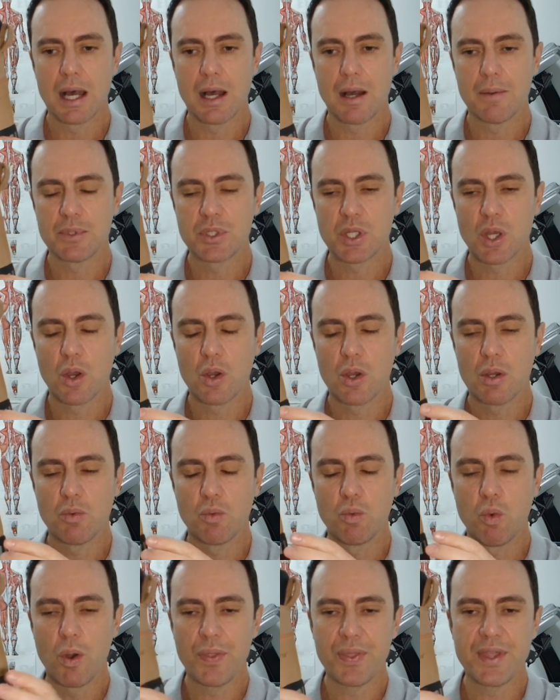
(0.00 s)
So
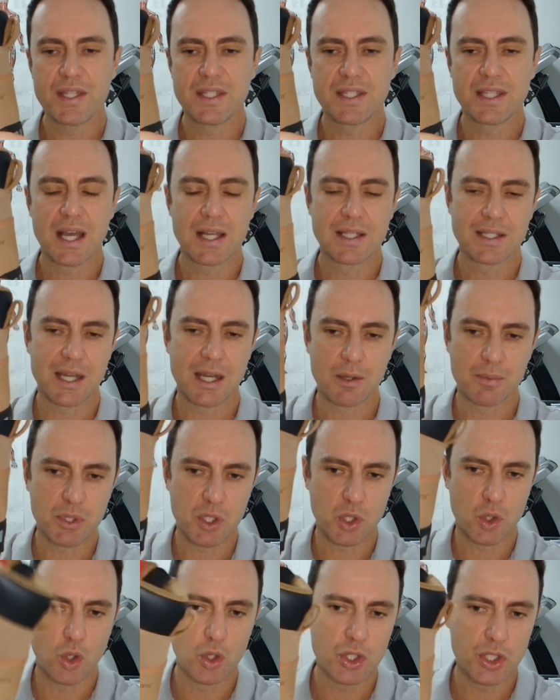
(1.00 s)
what this does, it helps to
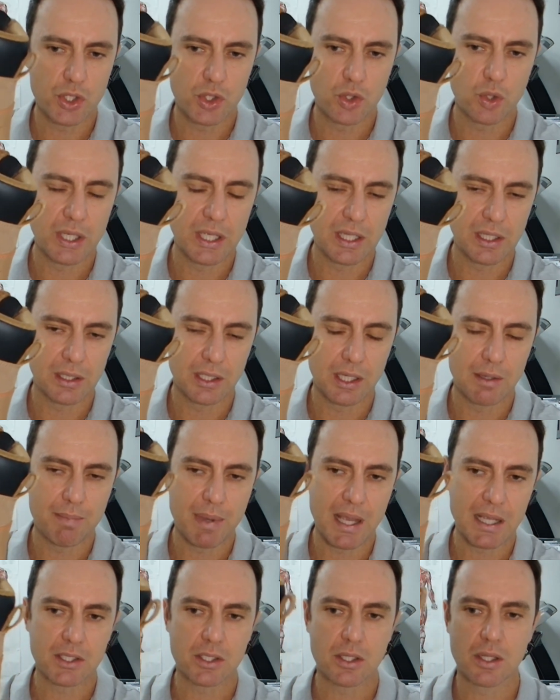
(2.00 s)
cushion your heel at
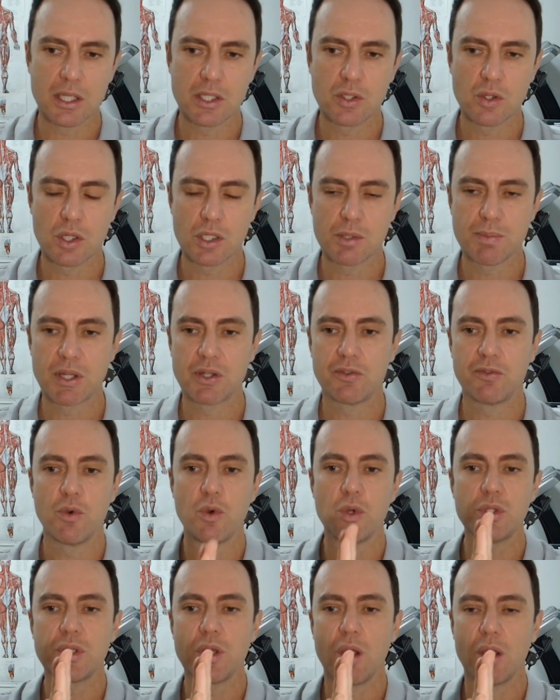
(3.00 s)
impact, so there's not as much
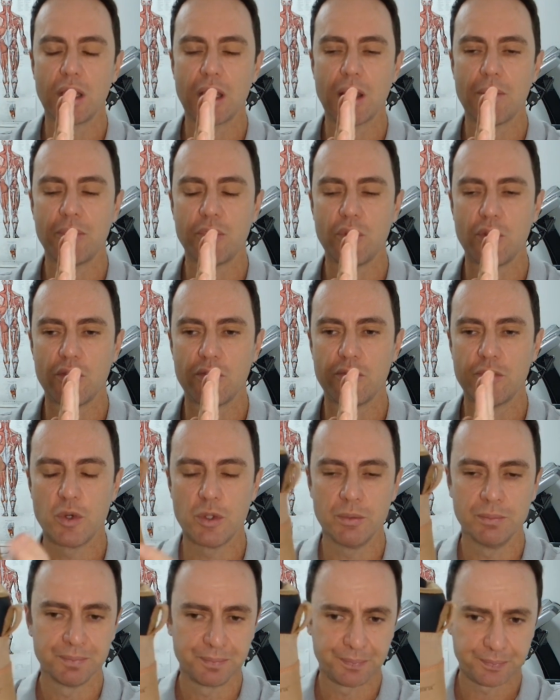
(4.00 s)
force going up through the
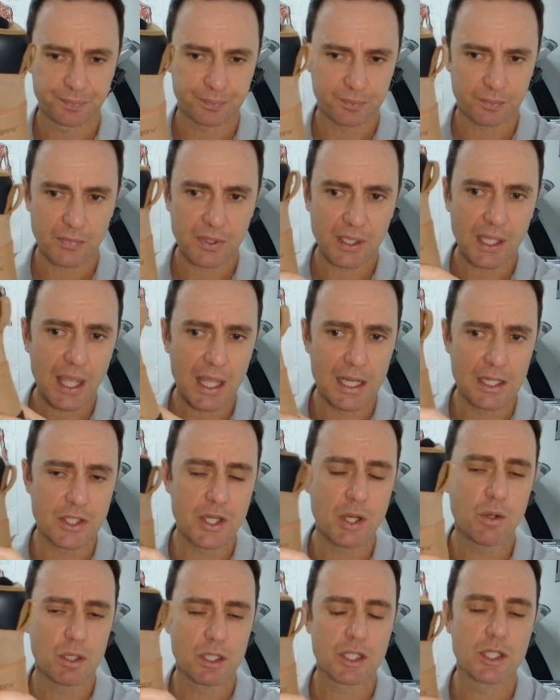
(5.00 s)
foot, and it
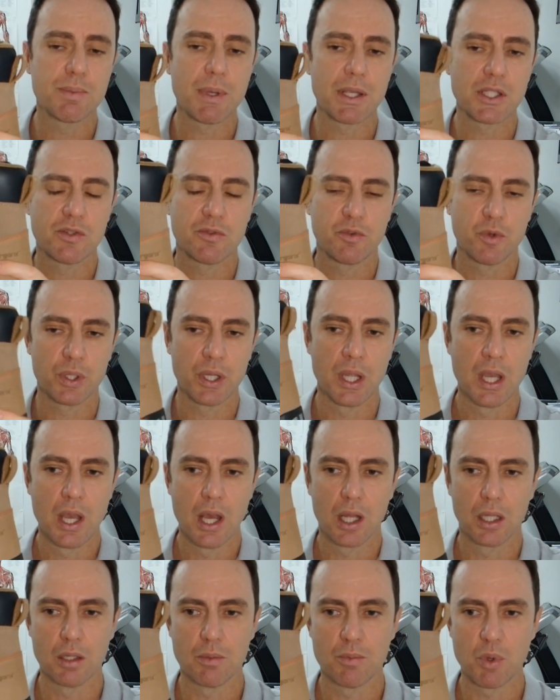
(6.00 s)
generally just makes the foot
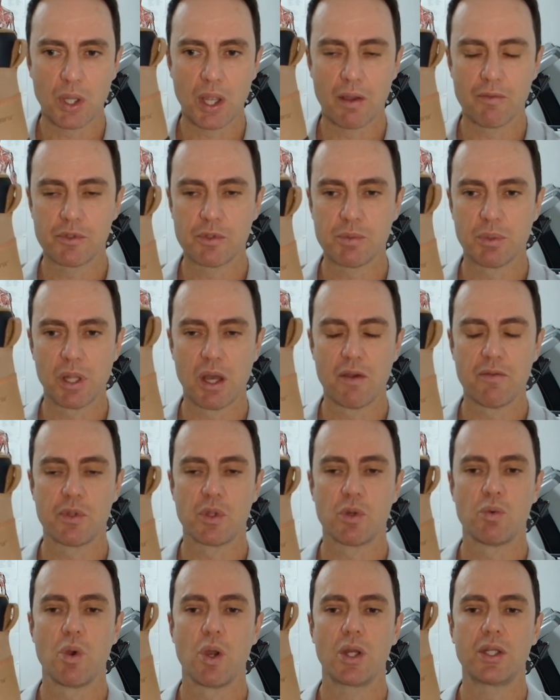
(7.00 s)
a lot more comfortable over the
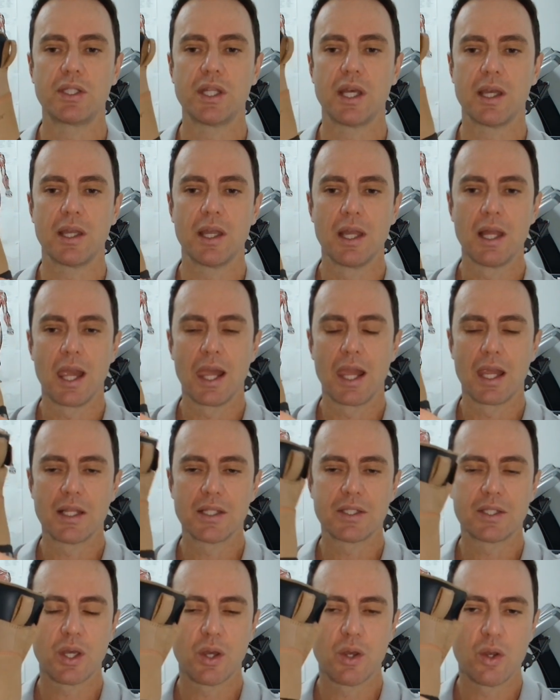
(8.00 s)
workday.
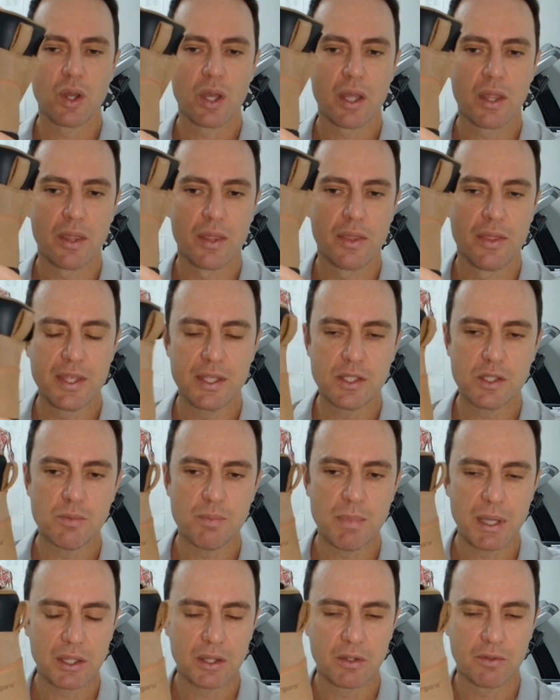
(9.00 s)
So this will
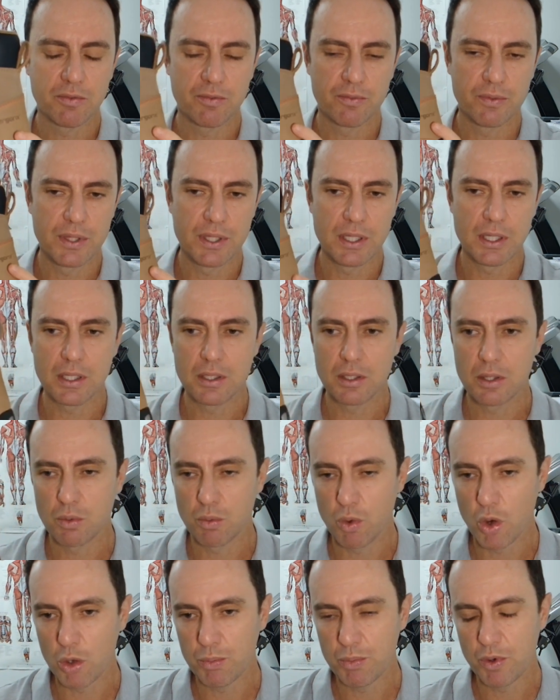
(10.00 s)
make the
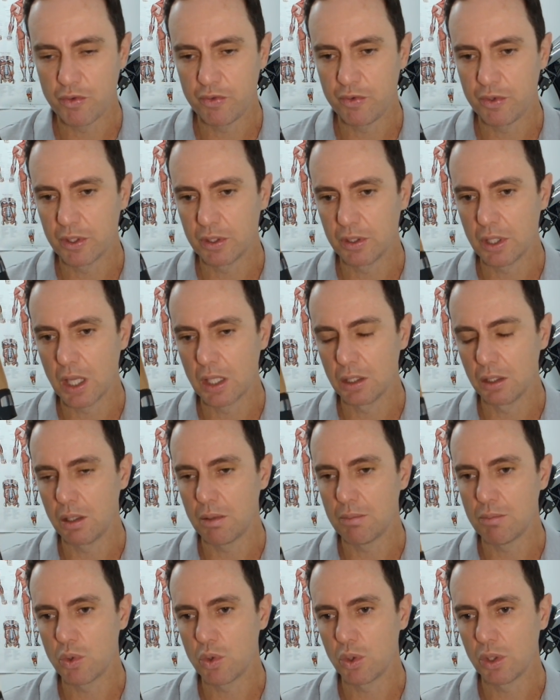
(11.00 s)
work boot feel a
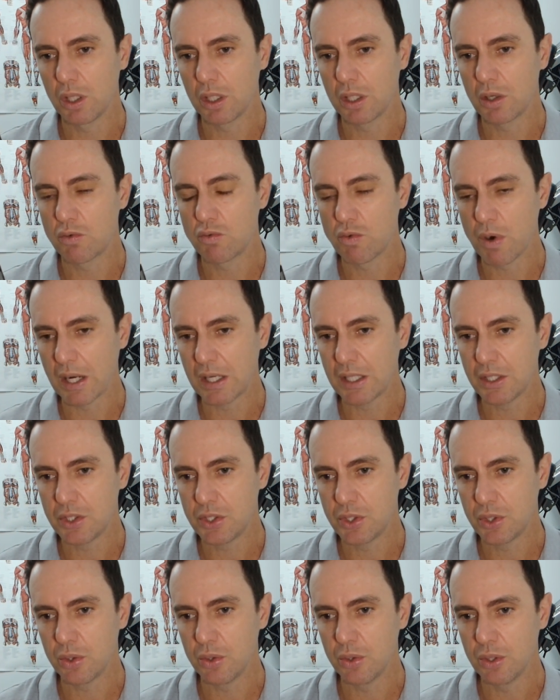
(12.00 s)
lot more like a running
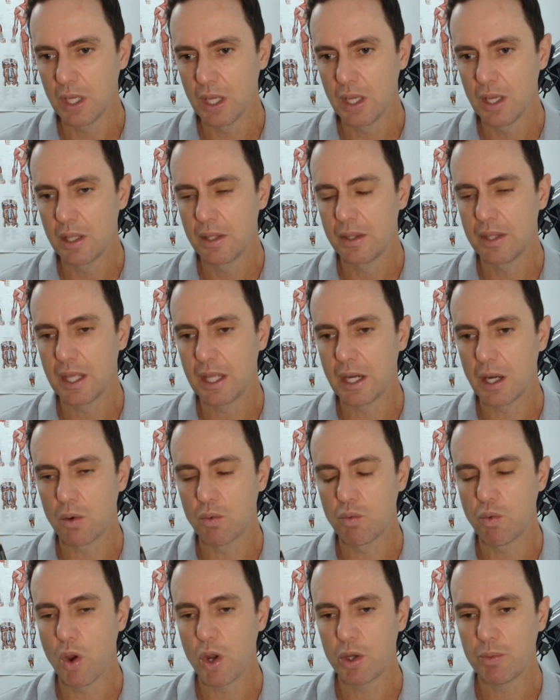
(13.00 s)
shoe than a
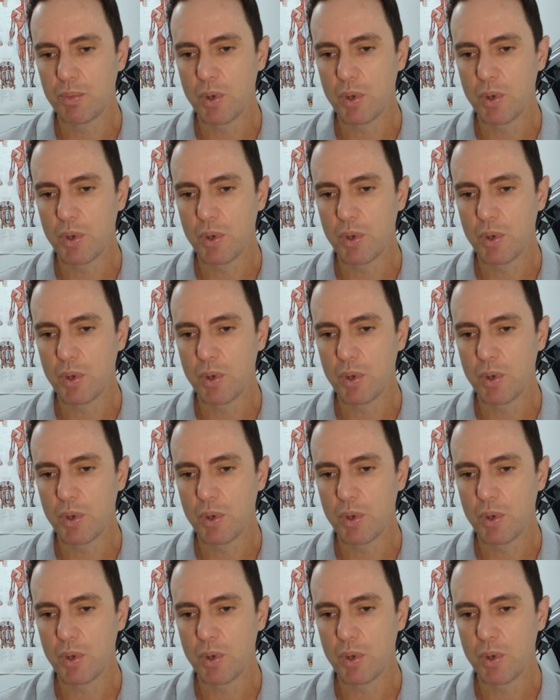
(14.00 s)
work